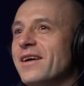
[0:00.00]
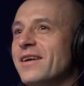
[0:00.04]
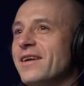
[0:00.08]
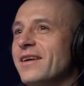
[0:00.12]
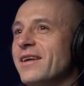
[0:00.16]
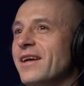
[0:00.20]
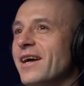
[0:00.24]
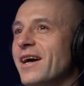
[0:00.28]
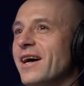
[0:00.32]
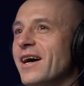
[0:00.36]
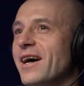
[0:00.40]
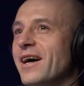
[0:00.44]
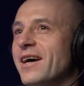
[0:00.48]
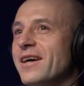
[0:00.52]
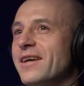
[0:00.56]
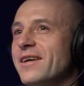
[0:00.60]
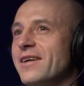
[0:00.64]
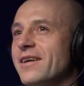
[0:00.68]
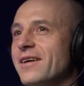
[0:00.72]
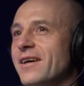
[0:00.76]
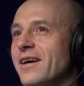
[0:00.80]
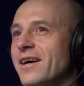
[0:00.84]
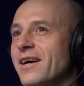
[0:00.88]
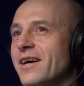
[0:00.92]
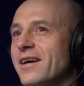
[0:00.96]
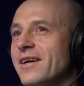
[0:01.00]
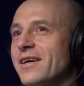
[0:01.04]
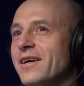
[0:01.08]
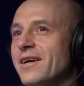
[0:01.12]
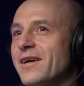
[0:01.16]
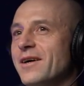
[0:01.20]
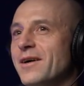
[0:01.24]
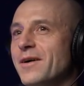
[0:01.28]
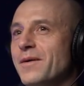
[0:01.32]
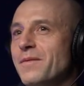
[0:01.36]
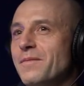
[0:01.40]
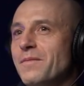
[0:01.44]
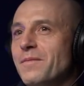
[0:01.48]
yeah, I, I,
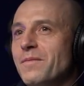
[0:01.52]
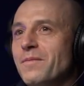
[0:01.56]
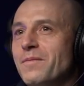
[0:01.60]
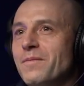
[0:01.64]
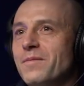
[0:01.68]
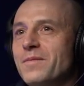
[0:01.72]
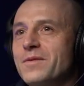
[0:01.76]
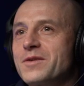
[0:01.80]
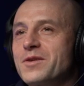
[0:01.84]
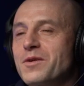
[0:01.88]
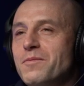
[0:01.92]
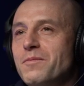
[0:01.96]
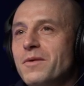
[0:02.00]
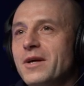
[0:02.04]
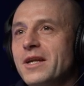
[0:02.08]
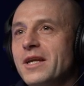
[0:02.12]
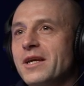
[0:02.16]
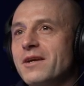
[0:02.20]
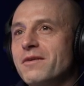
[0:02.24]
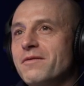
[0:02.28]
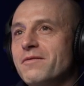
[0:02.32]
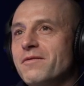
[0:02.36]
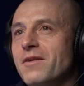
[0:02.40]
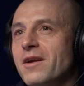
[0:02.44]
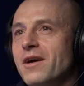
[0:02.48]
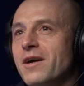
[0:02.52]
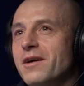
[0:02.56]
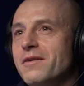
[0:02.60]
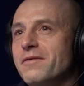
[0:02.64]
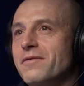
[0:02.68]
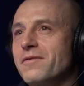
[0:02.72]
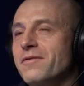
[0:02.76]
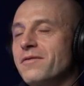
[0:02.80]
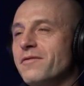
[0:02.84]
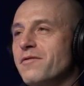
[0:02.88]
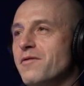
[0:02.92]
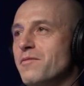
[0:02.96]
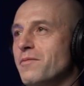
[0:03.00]
um, so meaning of
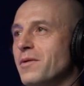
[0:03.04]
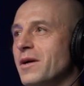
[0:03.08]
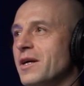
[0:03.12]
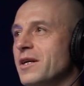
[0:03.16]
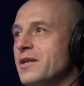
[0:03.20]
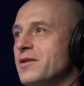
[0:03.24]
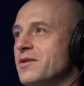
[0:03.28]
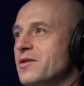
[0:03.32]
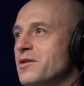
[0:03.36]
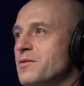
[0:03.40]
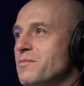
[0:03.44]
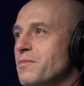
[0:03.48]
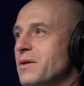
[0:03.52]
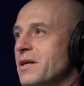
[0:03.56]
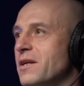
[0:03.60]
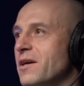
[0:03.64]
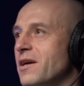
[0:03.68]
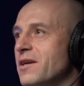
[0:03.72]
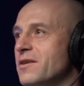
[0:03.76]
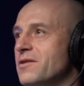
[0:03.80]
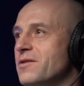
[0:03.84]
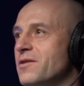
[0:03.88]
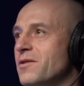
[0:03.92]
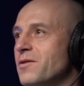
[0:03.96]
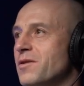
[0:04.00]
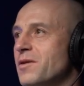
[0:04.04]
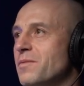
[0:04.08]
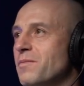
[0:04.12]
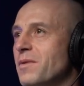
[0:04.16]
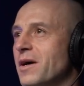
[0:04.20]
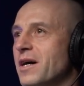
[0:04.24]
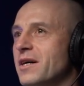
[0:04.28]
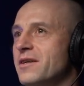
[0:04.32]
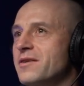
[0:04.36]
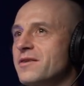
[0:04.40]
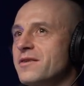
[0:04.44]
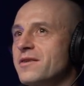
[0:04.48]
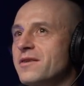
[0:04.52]
life for me is just be nice, do your
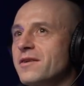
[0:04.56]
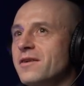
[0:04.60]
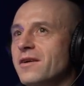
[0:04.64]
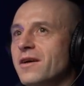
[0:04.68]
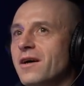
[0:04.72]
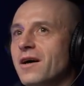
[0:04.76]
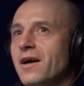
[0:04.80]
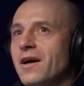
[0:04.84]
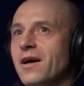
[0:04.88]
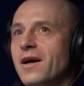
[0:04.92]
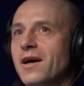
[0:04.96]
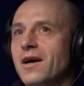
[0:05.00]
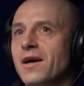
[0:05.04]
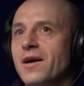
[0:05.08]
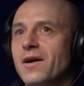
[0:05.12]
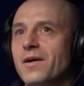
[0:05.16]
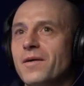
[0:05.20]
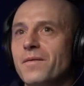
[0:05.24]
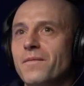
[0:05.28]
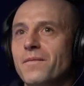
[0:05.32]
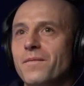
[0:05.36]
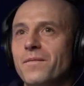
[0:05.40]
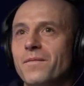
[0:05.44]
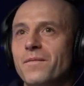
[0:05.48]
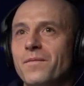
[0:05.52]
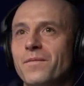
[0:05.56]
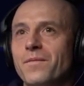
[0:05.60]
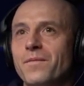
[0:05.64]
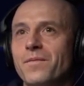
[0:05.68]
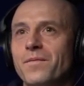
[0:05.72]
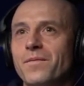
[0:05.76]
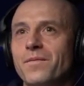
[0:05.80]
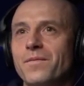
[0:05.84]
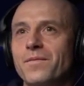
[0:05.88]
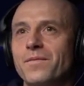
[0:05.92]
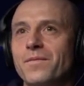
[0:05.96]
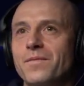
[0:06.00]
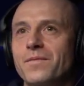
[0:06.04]
best. Um,
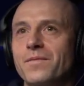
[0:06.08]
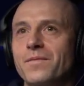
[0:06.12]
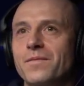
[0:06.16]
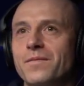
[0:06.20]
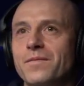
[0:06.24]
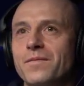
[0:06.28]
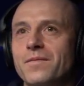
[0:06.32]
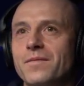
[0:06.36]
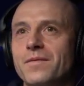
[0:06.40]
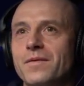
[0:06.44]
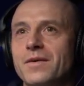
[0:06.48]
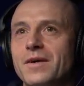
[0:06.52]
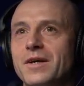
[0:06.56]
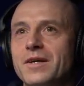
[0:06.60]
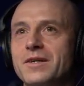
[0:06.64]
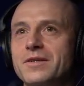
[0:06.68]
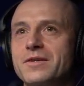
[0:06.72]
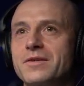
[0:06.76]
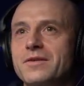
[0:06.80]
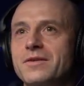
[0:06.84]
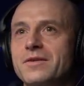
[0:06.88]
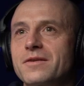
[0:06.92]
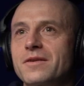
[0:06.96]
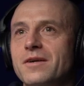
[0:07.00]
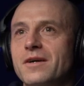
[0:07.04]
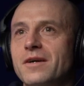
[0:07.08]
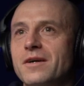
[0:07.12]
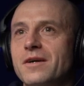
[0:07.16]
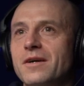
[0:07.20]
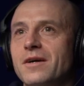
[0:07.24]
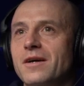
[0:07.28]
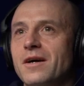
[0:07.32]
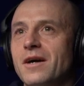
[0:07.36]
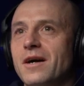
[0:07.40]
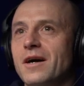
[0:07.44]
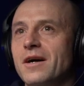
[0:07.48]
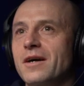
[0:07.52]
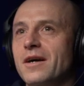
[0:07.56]
it's,
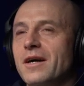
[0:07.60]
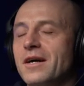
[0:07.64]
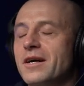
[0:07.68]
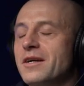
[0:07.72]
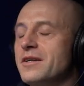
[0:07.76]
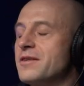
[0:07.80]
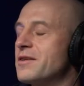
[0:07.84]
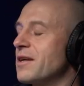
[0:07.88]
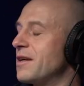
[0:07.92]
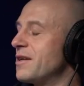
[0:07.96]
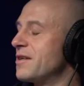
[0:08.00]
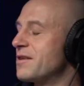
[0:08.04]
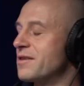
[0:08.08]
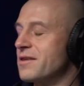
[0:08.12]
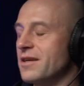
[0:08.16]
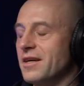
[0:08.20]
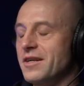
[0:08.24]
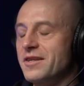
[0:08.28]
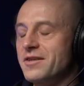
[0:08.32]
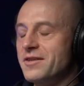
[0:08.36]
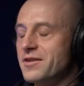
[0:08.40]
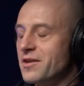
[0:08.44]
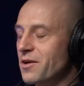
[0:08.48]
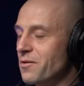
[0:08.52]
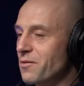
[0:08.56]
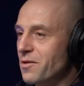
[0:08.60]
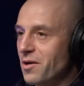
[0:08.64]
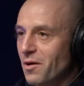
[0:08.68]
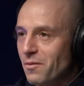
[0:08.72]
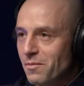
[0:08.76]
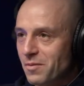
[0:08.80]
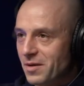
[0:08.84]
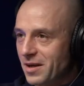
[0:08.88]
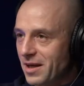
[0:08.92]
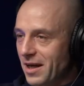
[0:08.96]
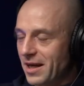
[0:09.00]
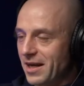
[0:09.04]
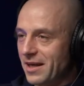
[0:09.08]
it's, it's, it's so
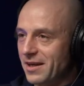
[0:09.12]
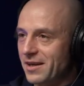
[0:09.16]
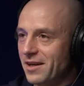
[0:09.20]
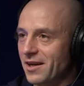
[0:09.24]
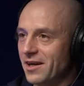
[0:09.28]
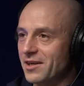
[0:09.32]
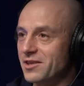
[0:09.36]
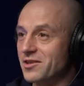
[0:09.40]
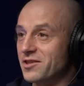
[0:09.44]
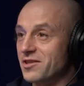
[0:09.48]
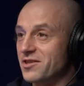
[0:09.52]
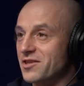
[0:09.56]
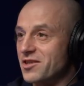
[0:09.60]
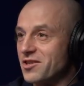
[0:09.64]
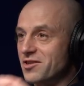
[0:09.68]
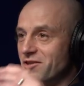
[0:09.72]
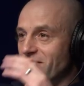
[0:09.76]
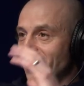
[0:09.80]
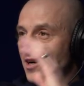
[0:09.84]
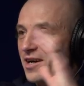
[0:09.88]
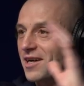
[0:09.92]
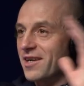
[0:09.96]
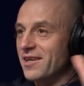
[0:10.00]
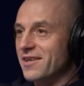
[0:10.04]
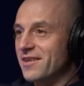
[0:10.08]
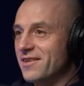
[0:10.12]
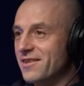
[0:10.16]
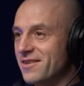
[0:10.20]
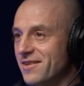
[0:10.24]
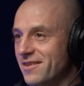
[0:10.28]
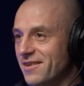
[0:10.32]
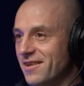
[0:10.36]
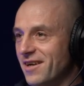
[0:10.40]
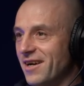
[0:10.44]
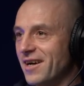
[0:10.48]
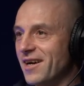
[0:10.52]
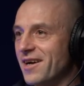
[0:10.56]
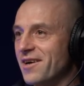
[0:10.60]
complicated, like just to try and
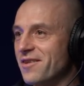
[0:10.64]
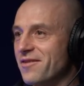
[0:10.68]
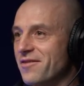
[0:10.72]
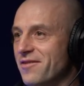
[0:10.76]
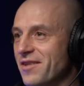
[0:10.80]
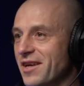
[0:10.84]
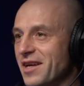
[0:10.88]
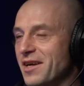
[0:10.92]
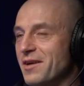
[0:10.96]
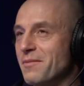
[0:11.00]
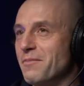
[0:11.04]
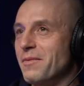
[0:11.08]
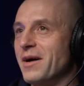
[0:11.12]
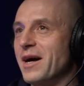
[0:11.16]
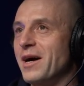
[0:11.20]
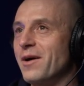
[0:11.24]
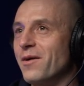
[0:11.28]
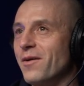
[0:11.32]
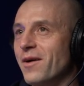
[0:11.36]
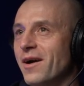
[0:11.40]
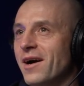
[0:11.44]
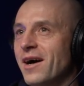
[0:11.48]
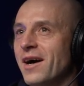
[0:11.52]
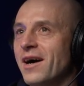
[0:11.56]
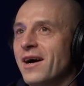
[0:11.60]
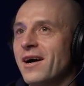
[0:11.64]
uh, think about